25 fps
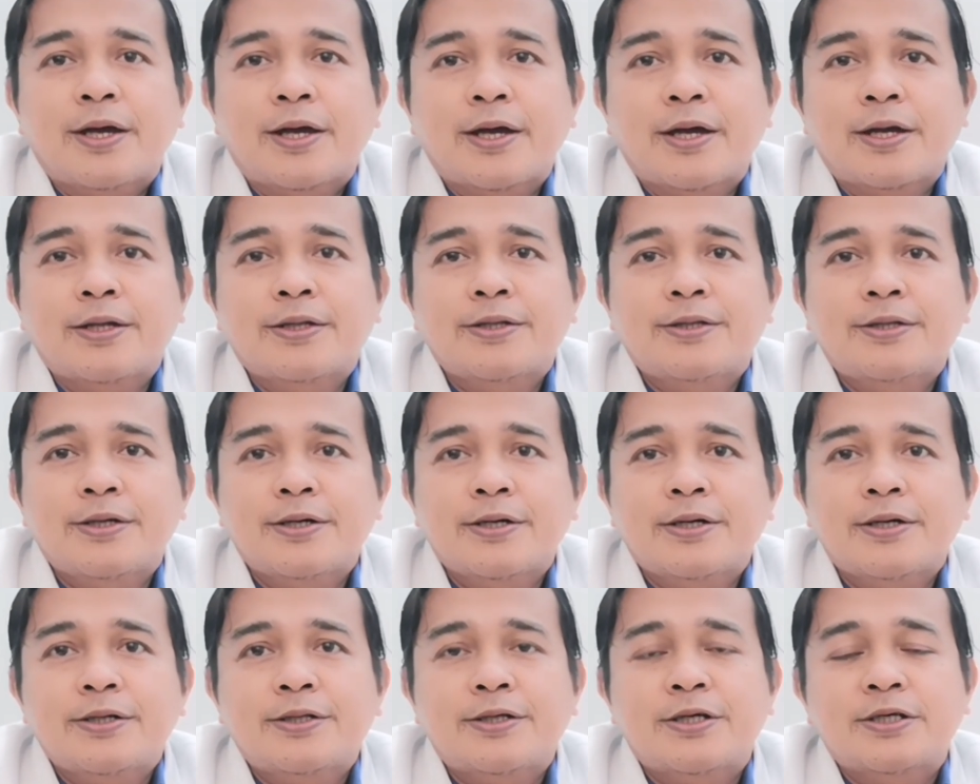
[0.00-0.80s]
and
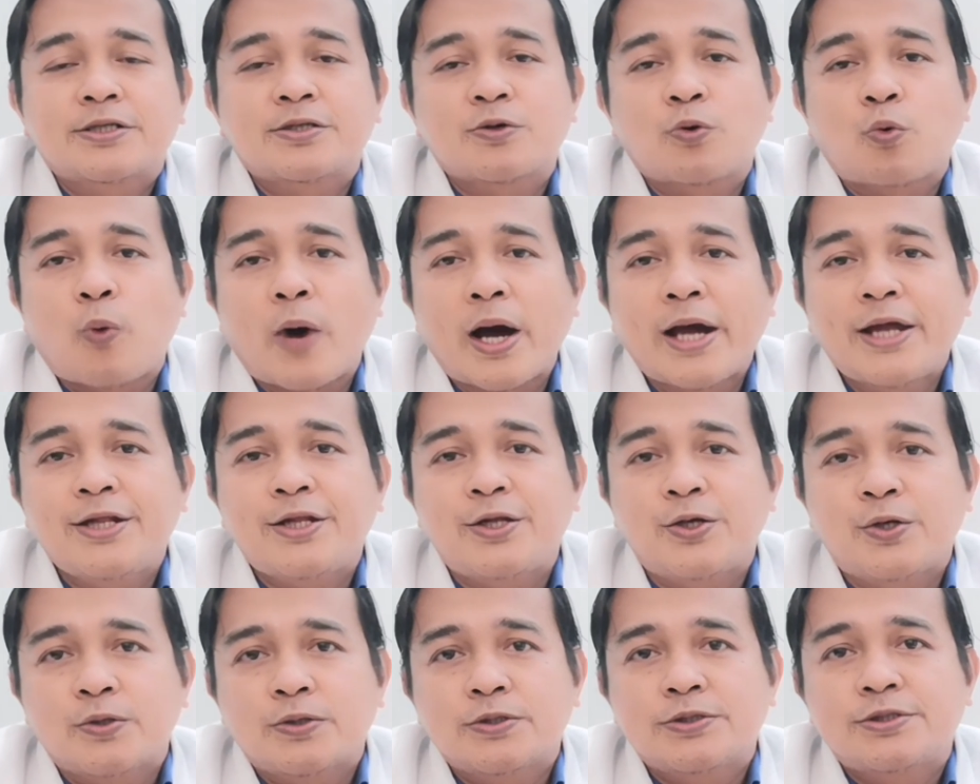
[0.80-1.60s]
there is a
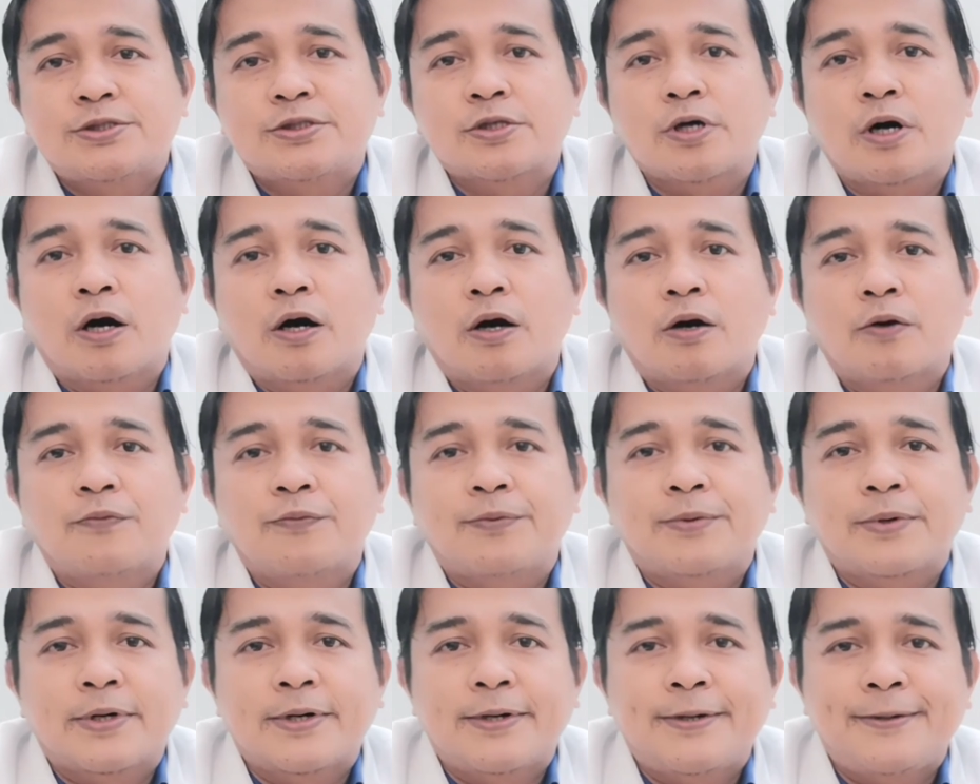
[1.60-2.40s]
wide use
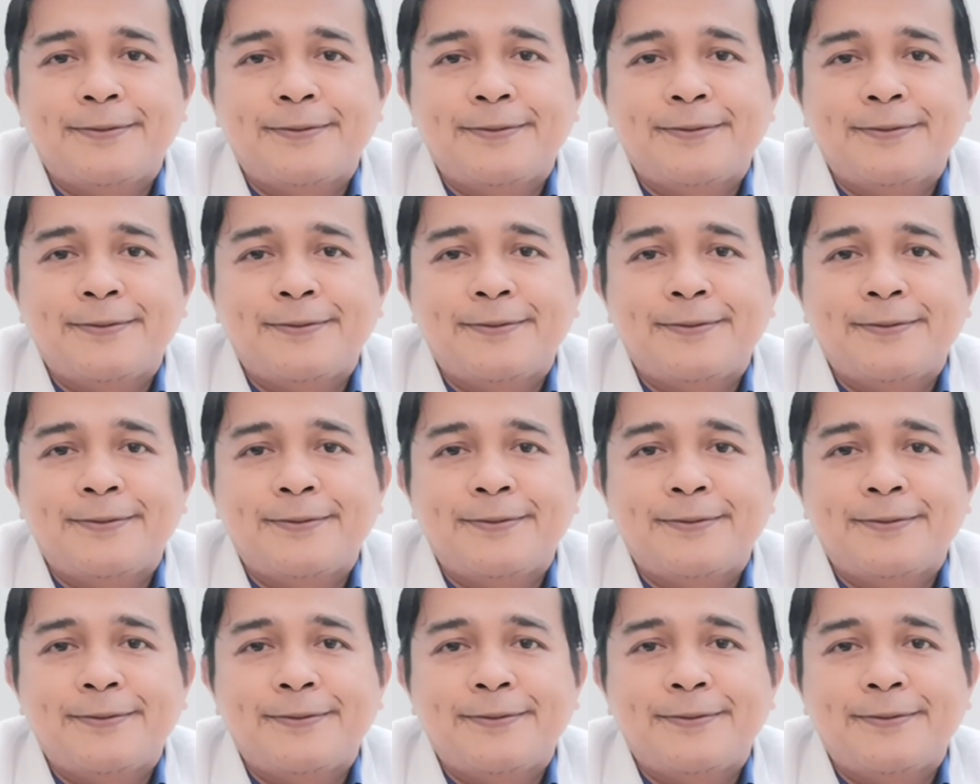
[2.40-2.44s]
of